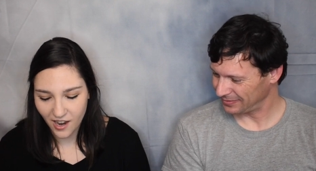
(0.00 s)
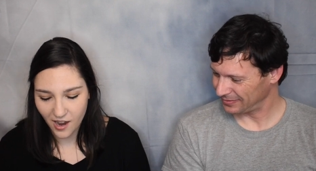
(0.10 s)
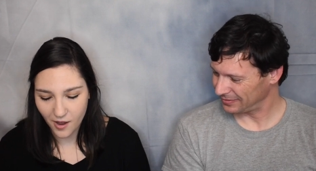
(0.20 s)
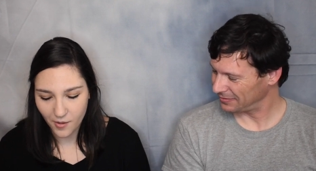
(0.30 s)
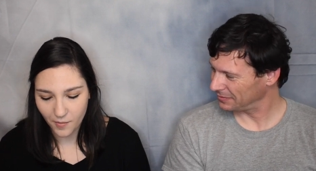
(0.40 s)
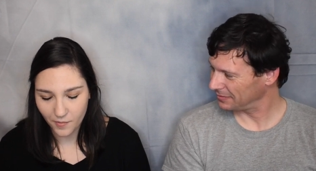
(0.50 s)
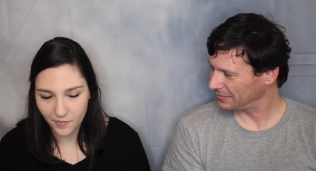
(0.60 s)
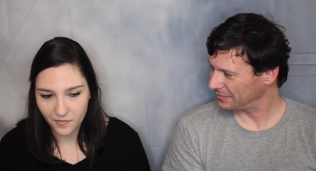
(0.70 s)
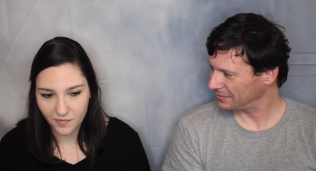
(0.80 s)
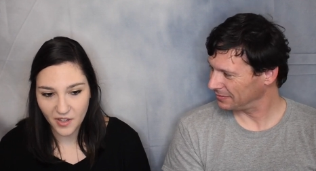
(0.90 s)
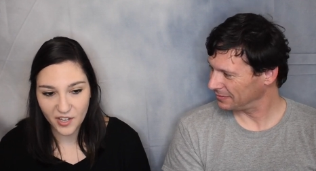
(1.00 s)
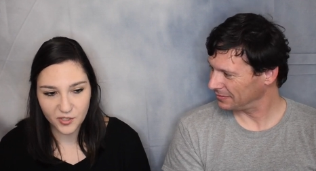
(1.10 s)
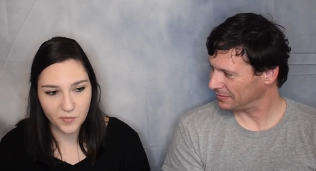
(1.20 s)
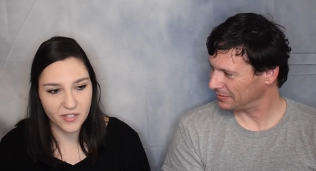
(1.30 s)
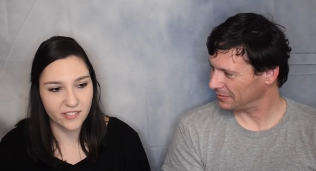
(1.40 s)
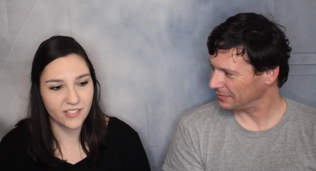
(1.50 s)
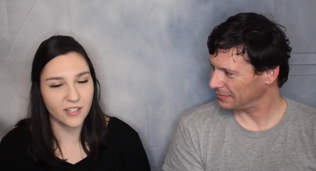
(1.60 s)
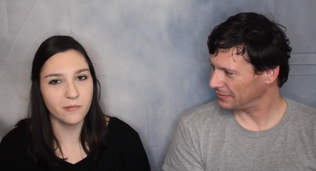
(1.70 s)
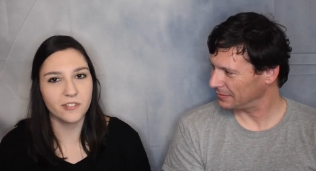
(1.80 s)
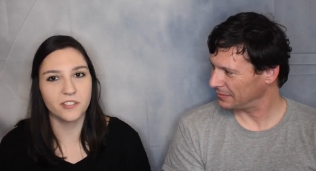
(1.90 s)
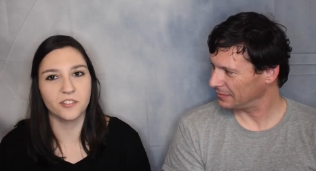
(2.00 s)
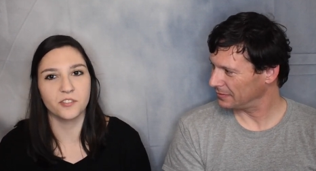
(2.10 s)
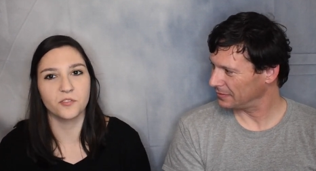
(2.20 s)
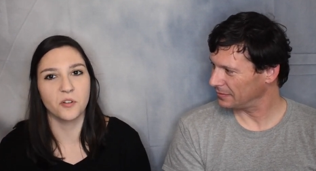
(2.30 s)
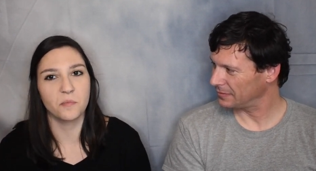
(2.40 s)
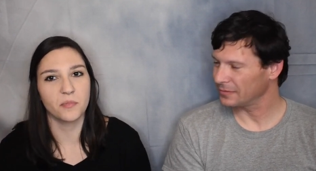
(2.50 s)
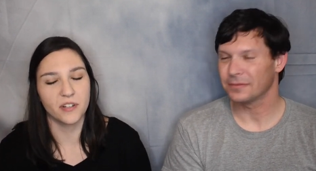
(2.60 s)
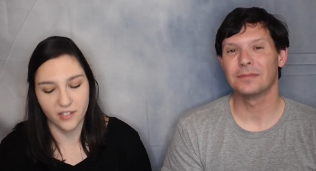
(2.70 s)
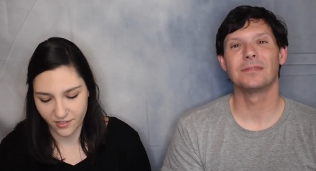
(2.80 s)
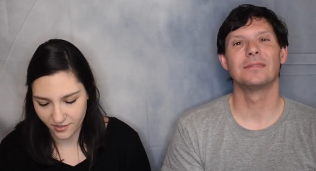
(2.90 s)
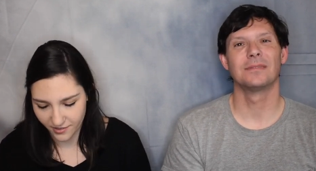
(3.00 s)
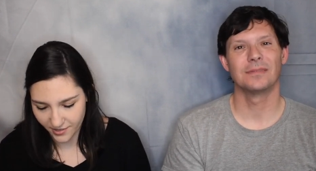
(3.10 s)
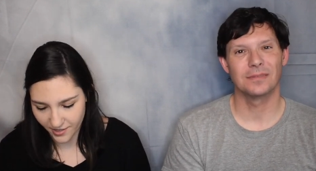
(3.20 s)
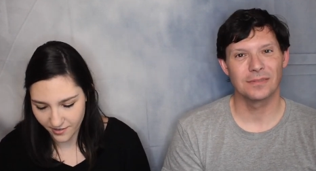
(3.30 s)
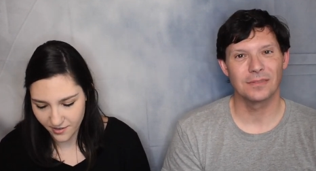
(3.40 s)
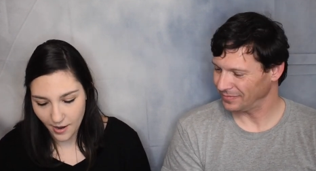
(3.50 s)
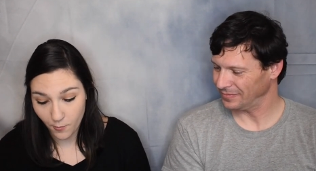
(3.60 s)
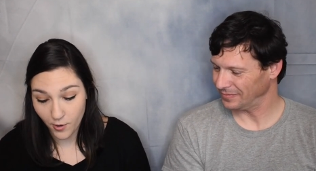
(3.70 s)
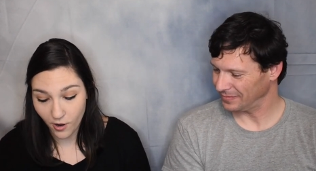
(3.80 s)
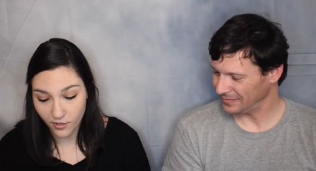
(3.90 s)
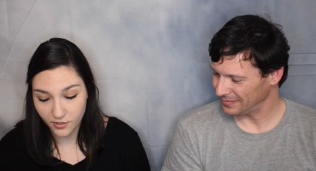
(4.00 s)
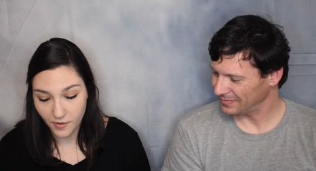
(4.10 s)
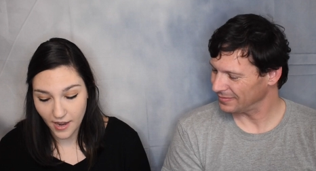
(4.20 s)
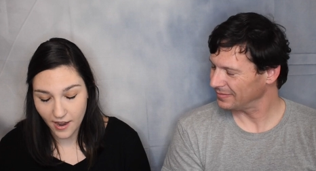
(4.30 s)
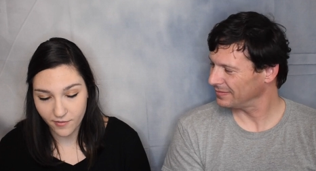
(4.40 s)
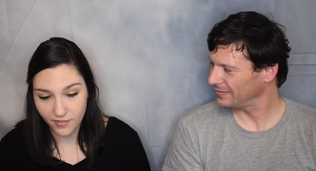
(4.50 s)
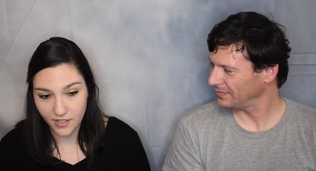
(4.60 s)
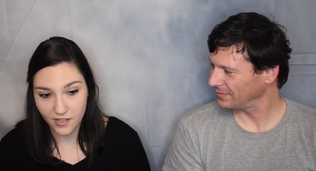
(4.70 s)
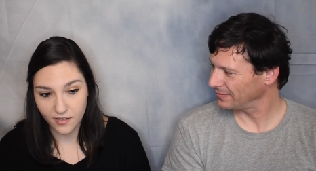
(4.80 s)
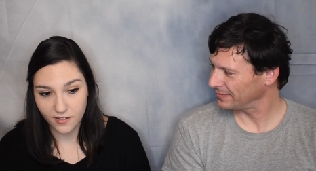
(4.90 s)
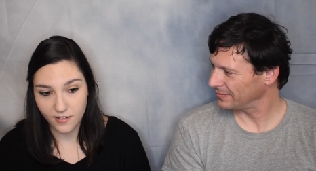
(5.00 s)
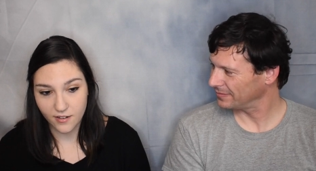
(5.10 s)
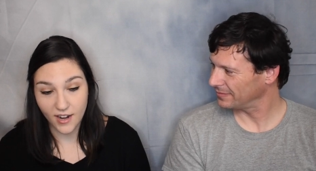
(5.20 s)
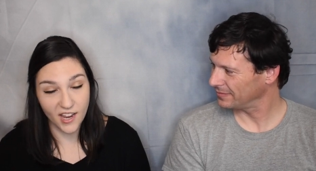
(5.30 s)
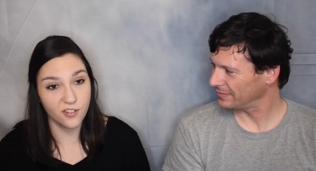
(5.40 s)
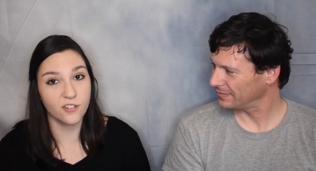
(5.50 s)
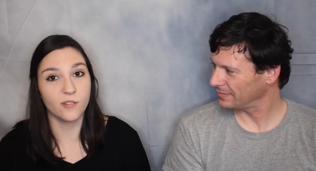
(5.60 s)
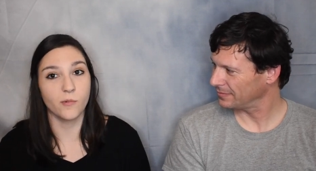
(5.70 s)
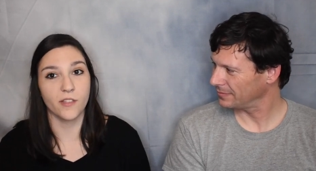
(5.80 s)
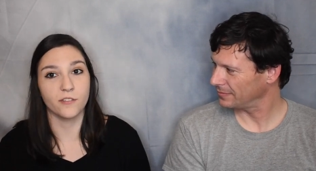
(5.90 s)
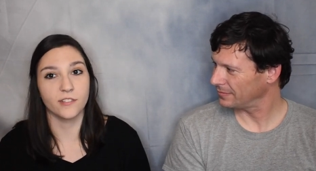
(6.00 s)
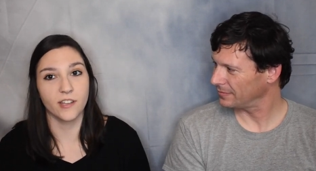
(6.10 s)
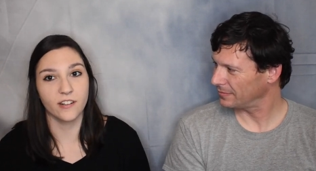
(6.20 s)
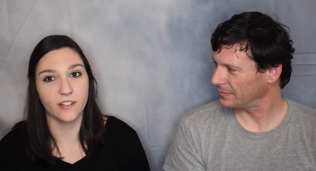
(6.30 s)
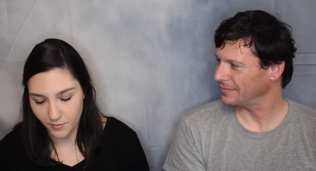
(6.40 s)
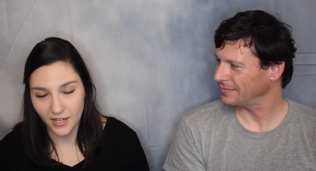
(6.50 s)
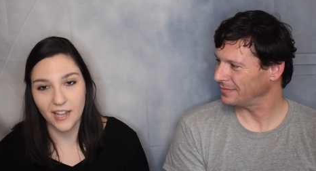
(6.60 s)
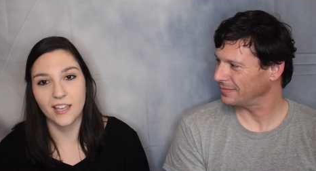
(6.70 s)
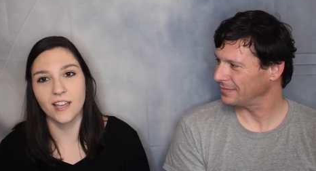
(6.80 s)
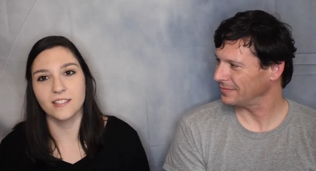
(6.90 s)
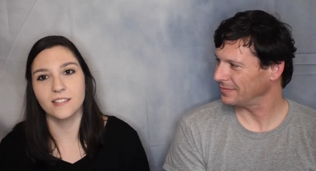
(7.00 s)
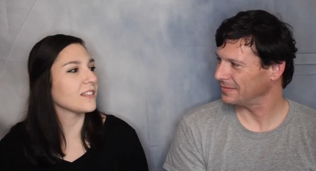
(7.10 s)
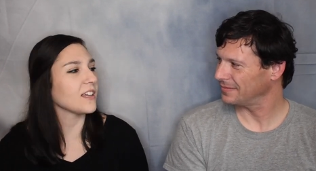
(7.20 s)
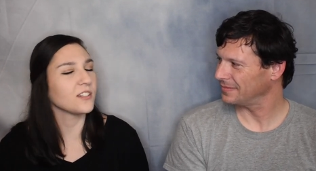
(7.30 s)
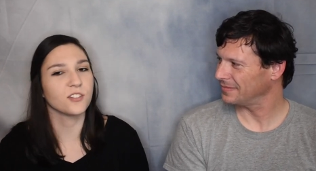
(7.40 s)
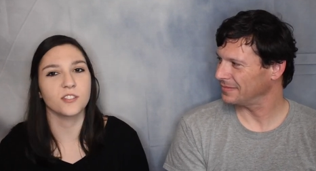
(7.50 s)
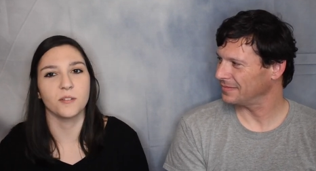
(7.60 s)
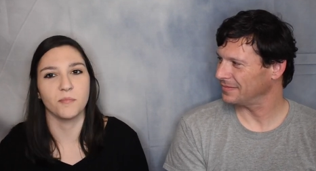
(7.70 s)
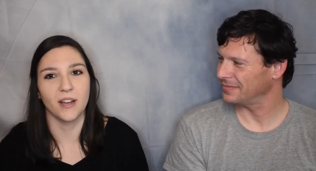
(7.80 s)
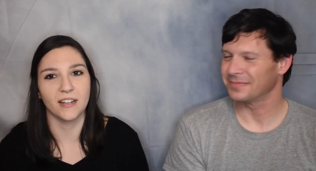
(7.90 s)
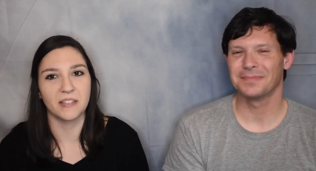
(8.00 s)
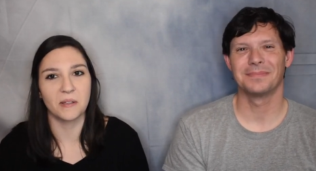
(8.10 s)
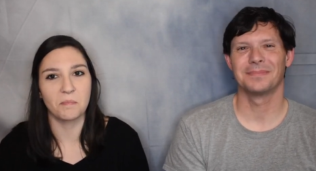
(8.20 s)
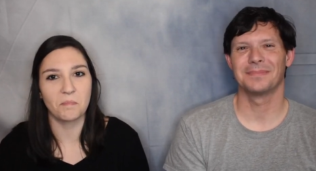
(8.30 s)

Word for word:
Speaker 1: um, SPC, which is the Storm Prediction Center. And we also have the National Weather Center, but I guess they just combined them.